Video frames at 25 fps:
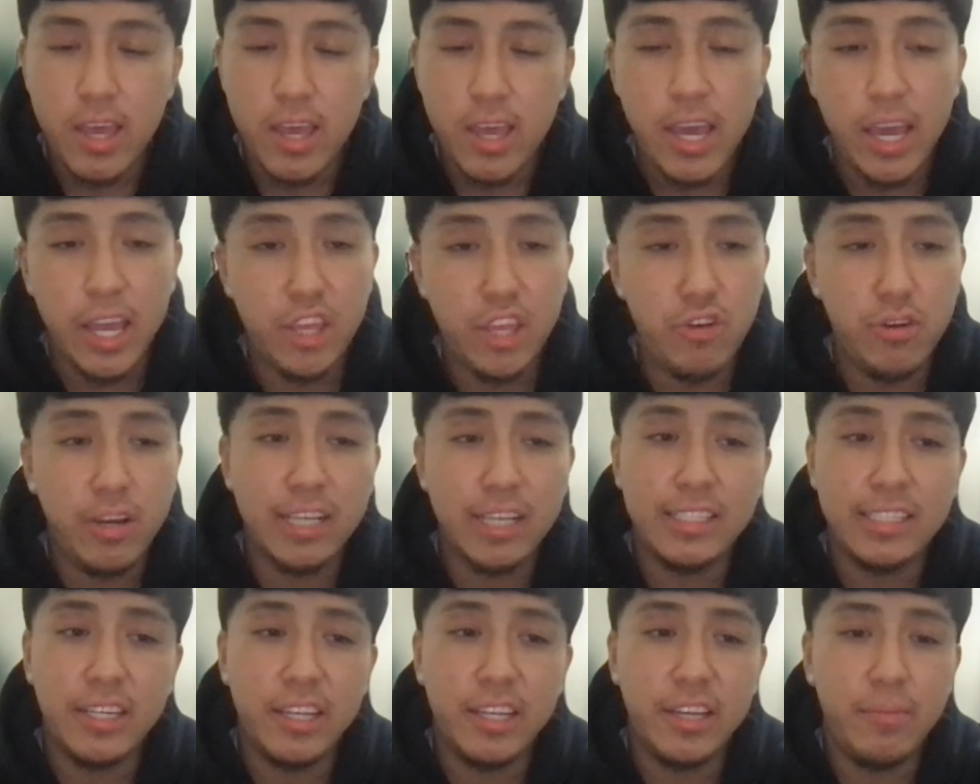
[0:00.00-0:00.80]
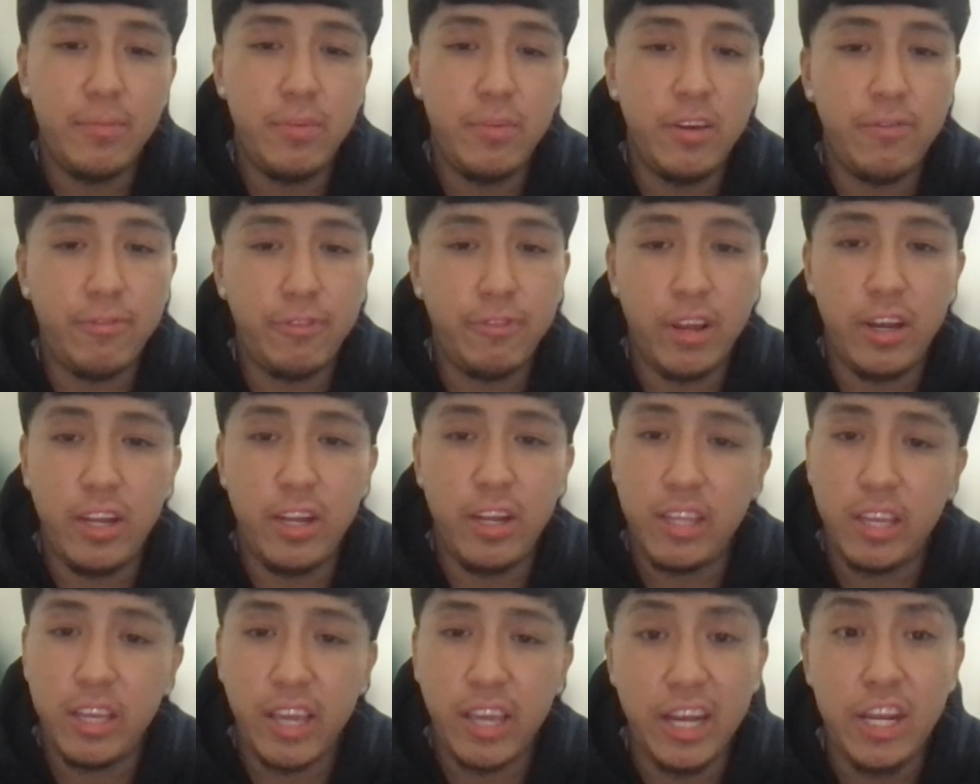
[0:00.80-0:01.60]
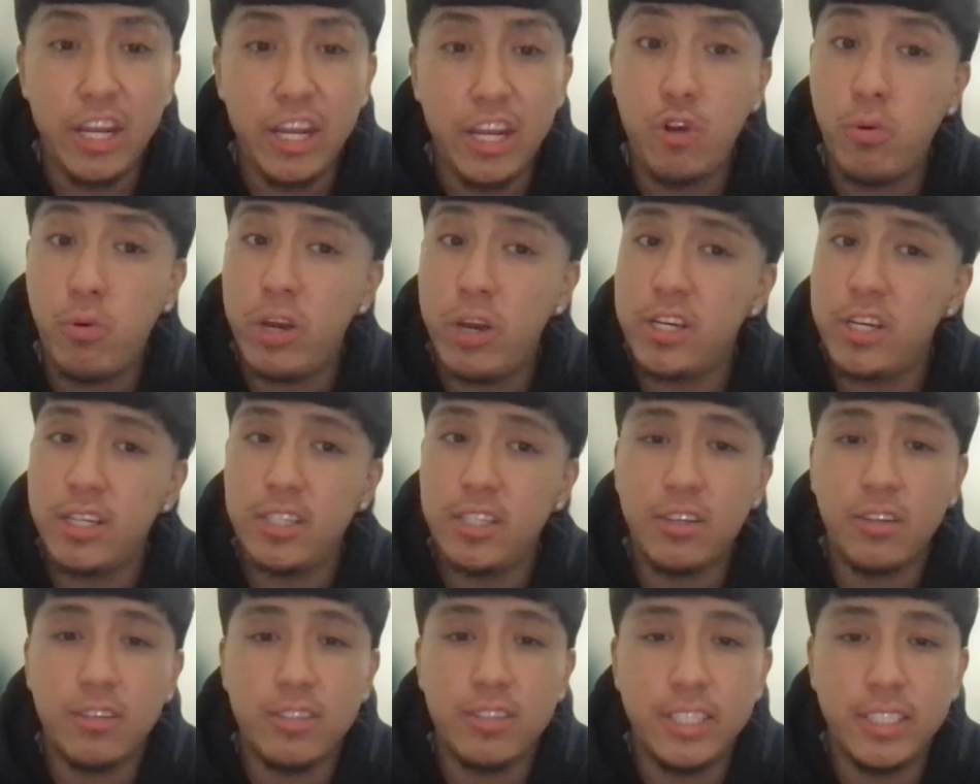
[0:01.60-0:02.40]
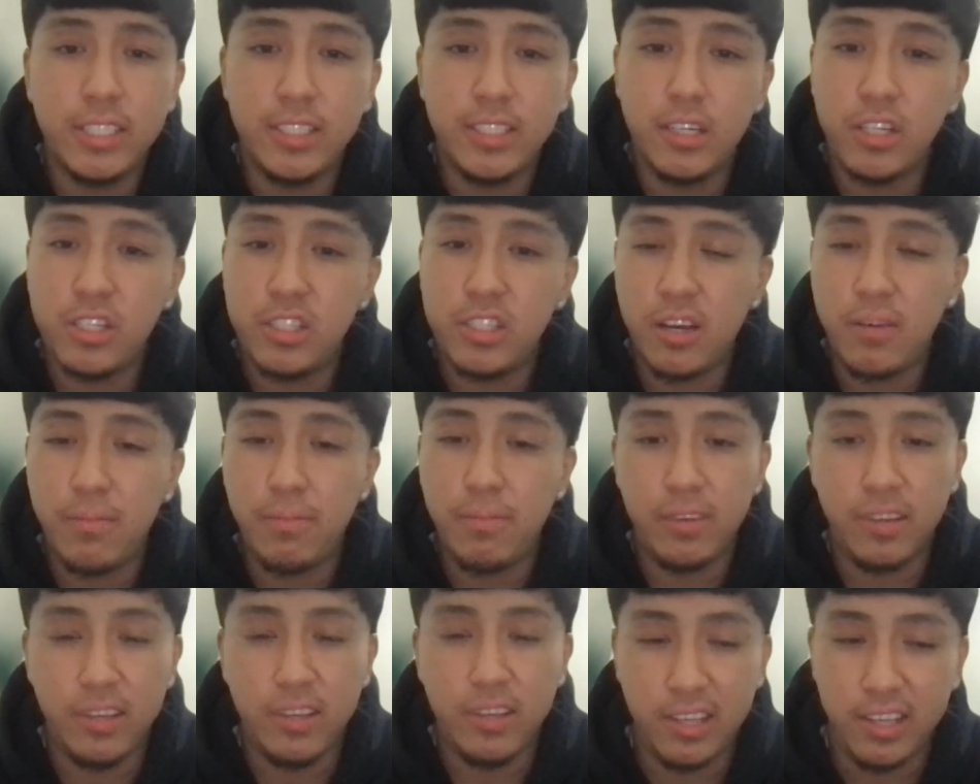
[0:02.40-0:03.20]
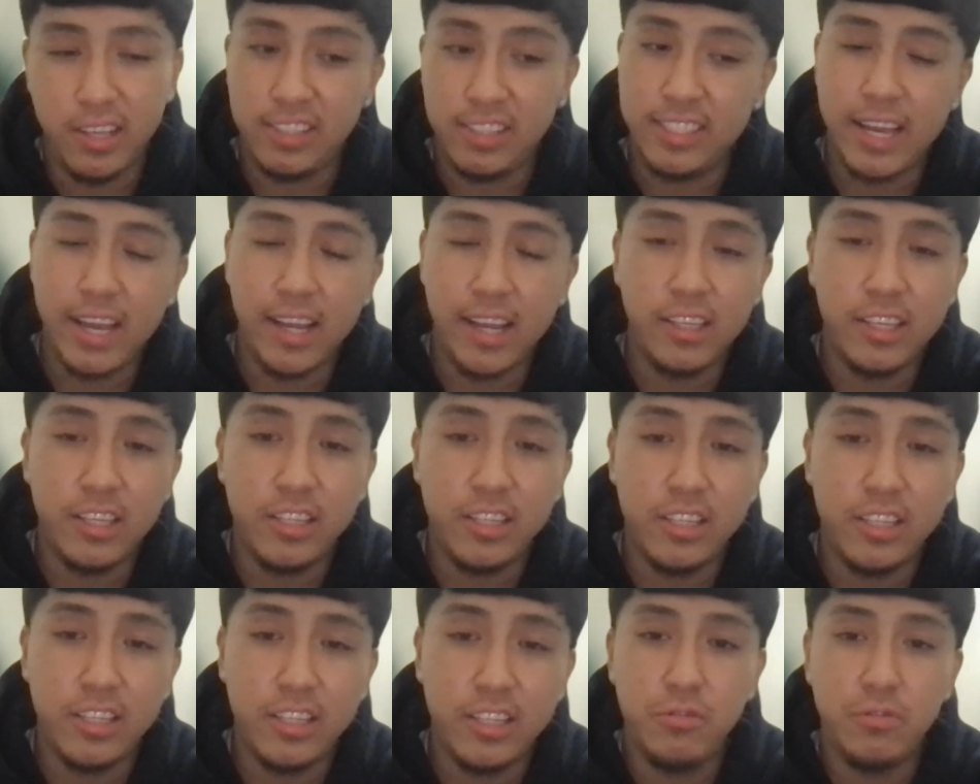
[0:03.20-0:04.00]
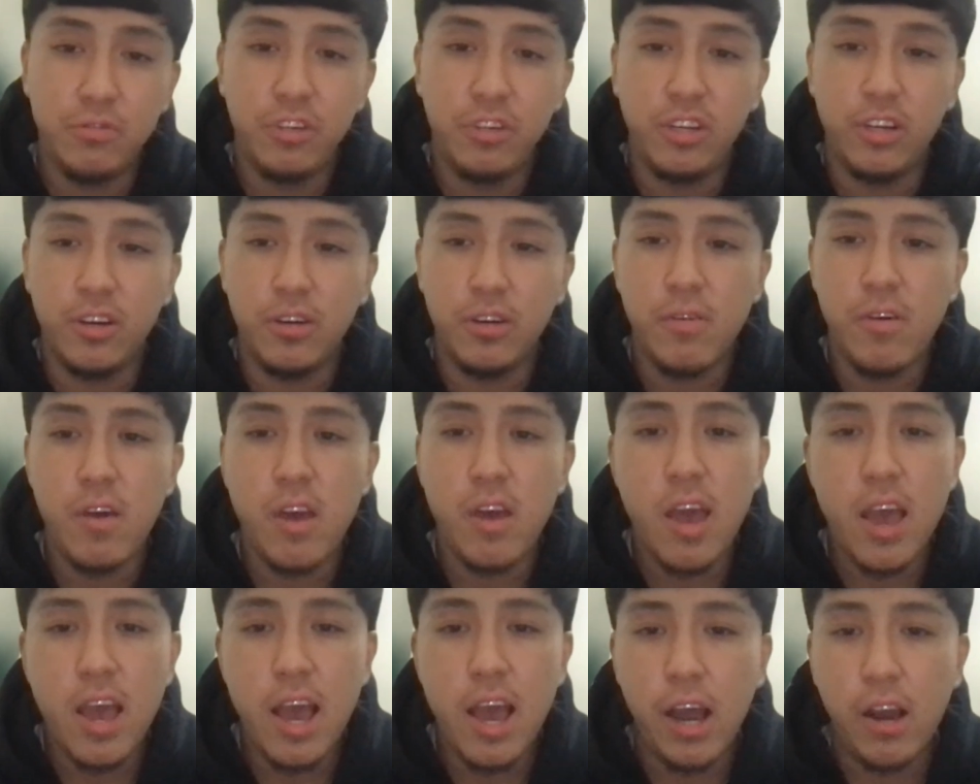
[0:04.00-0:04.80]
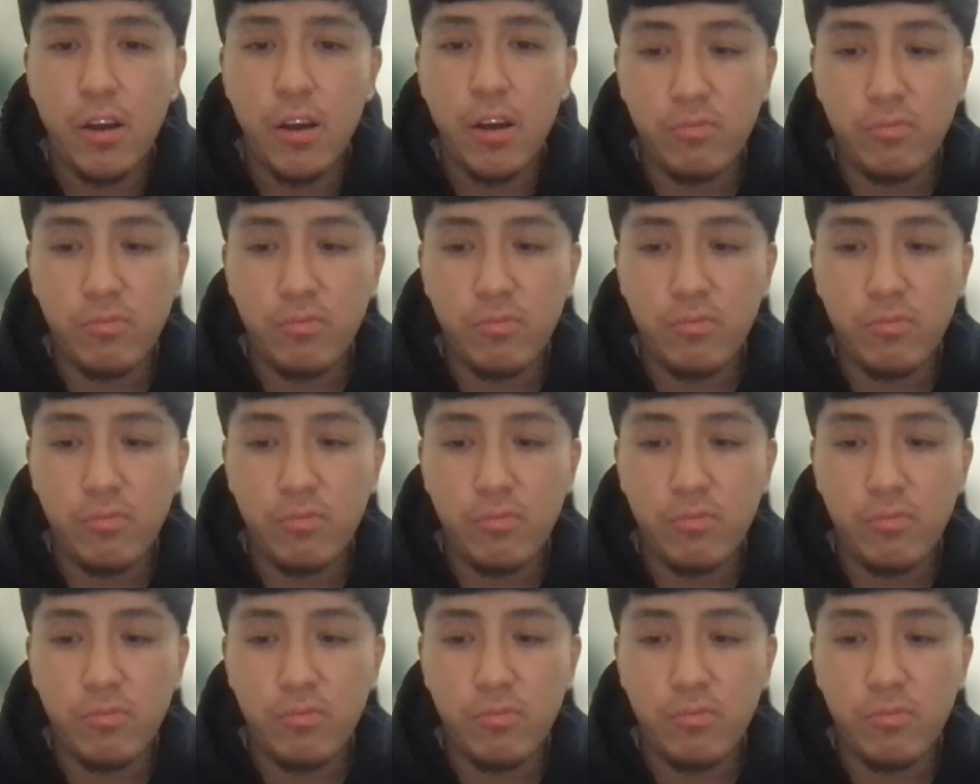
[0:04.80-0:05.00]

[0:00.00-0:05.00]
And you guys can hit me up for anything. Any questions on TikTok shop exactly too, I'll